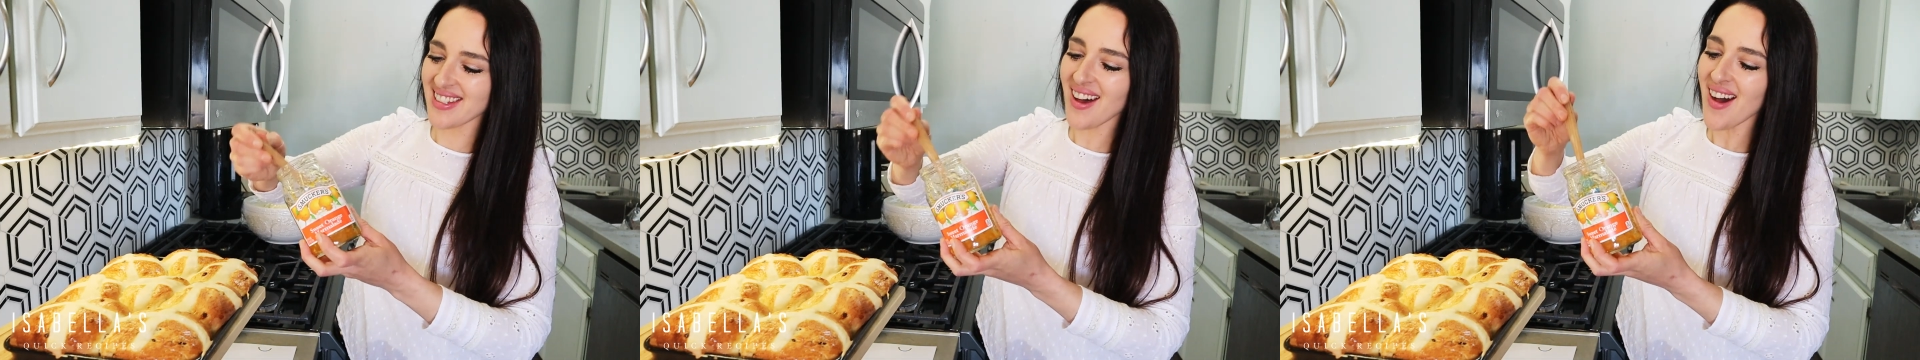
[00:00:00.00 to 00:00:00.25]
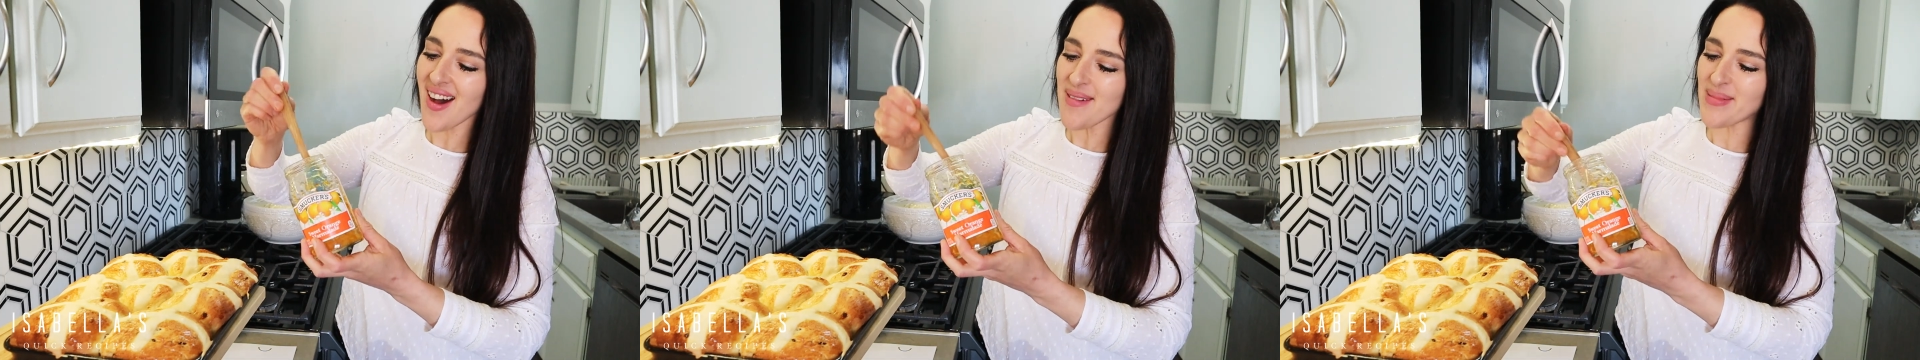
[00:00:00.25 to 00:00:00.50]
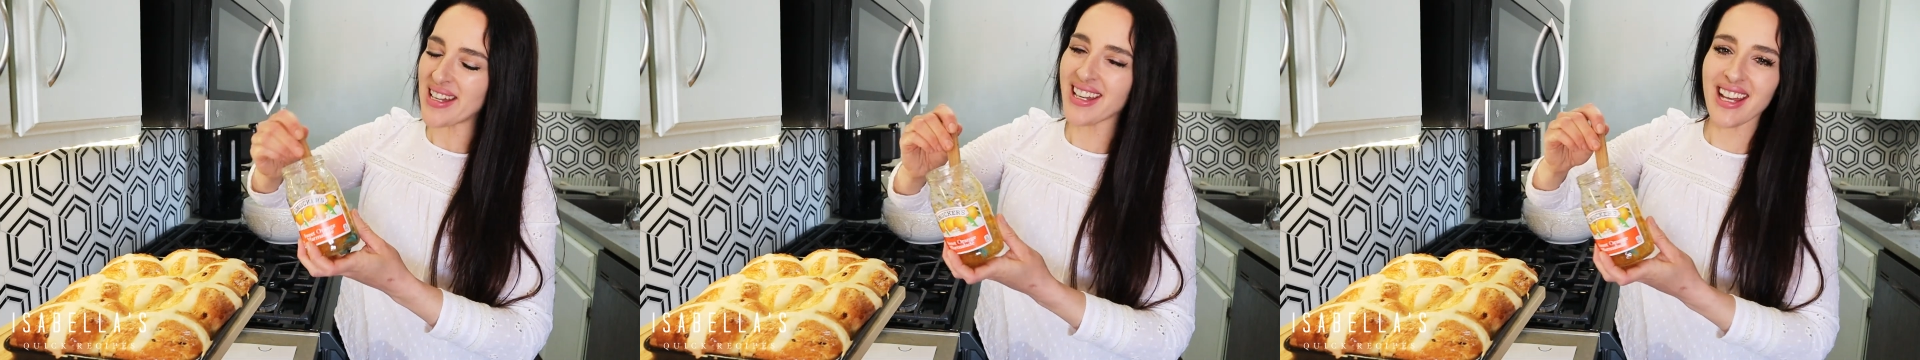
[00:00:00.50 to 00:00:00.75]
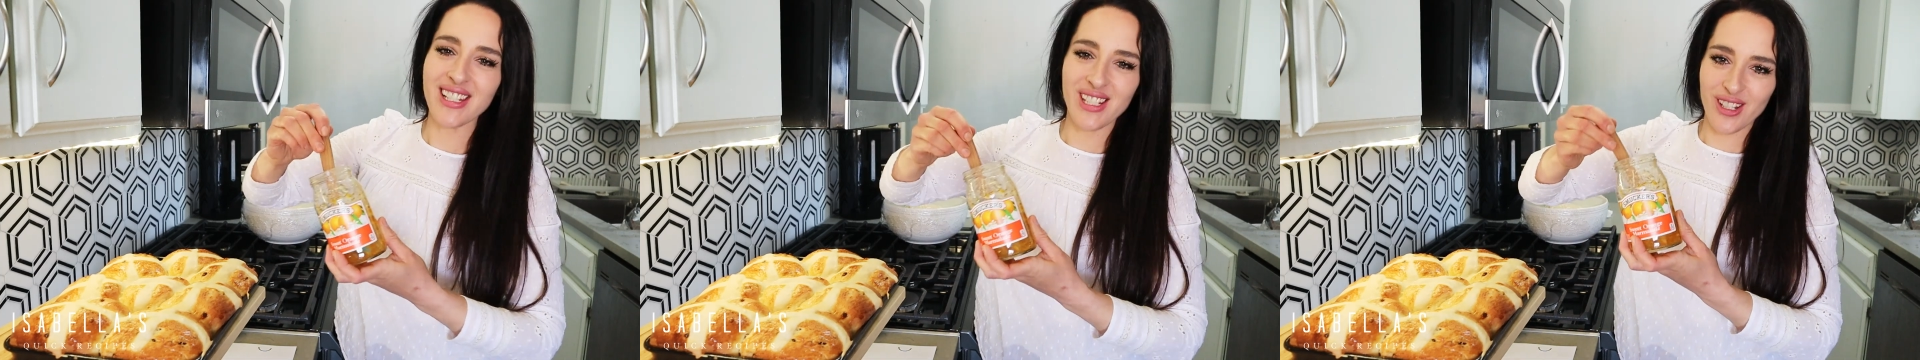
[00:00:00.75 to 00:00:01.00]
top, a
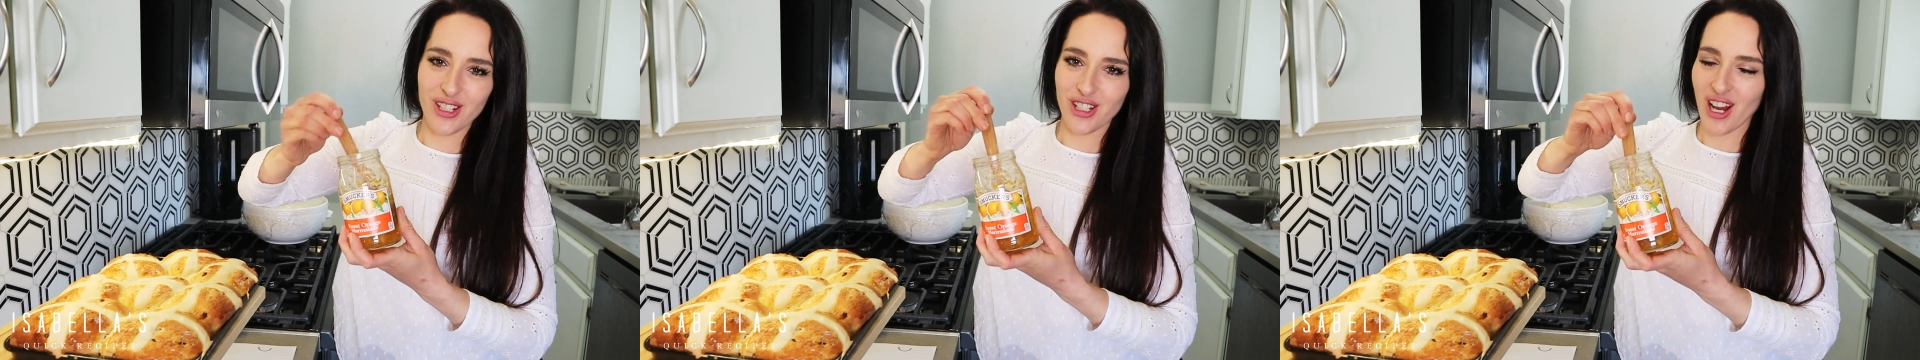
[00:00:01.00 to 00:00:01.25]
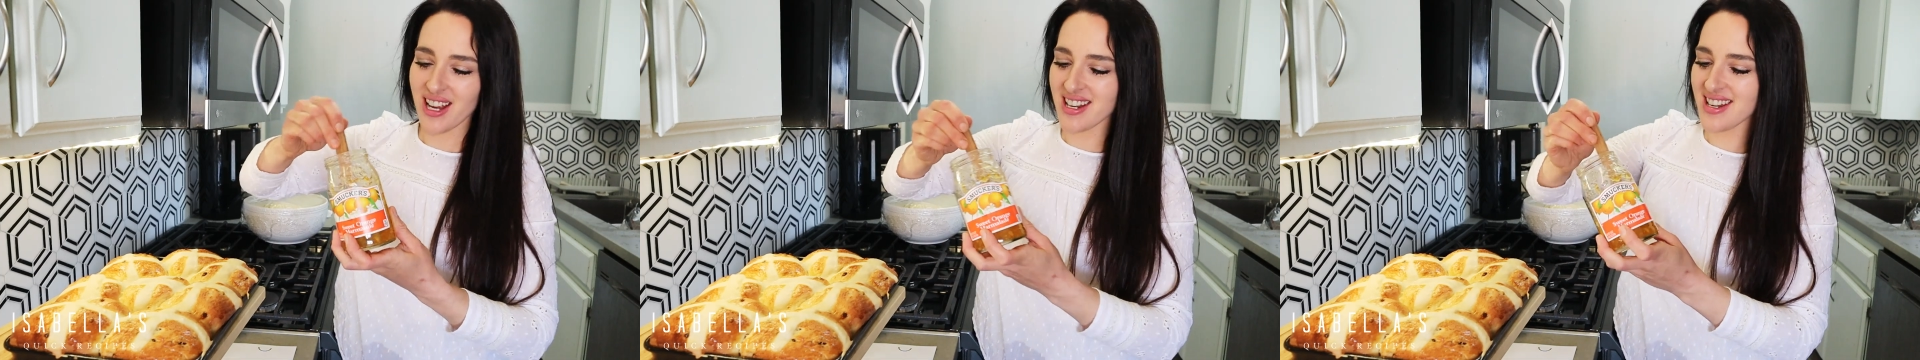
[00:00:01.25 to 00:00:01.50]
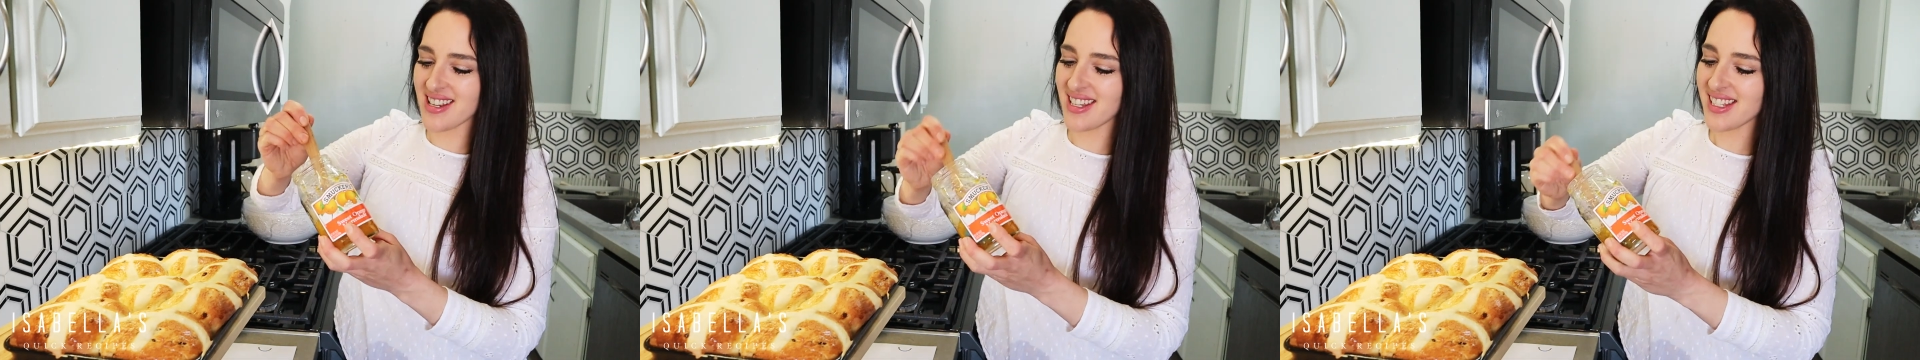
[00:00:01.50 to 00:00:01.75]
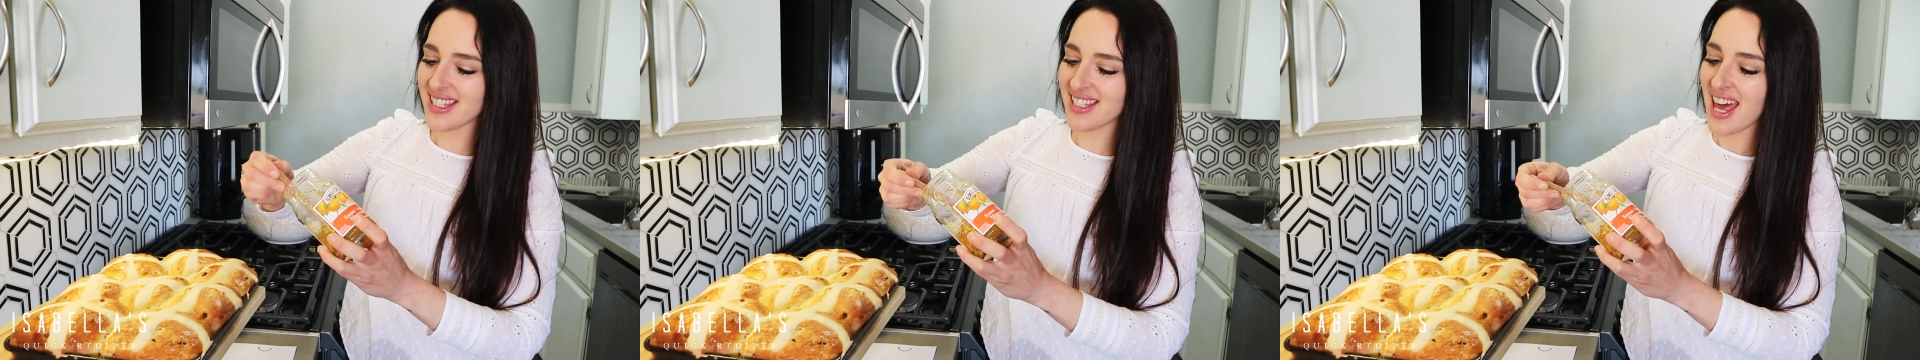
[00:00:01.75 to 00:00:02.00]
nice
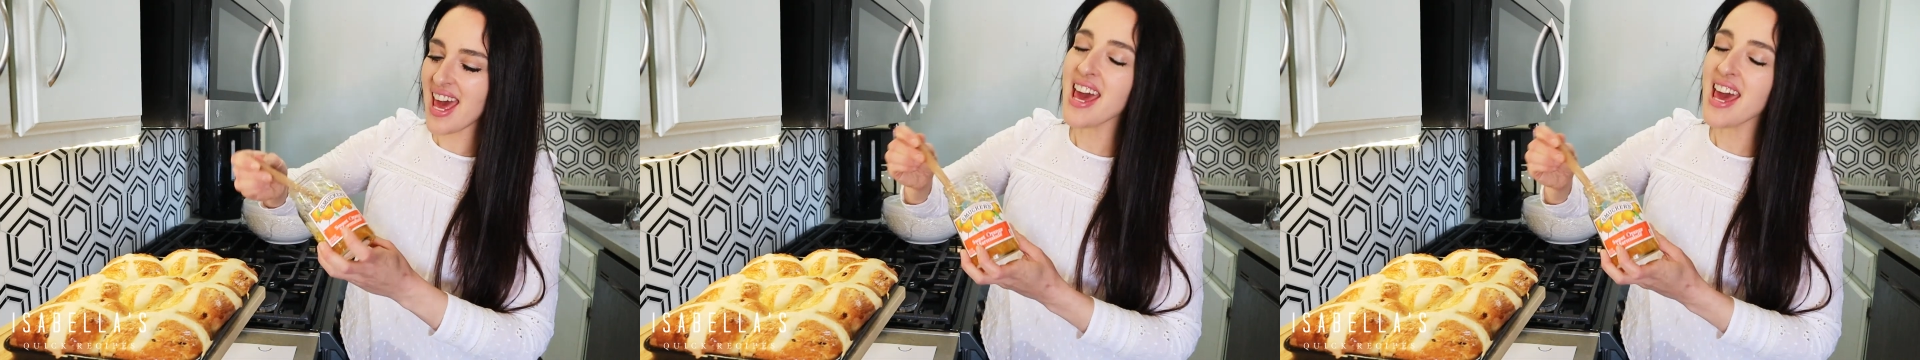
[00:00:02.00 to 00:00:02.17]
shininess.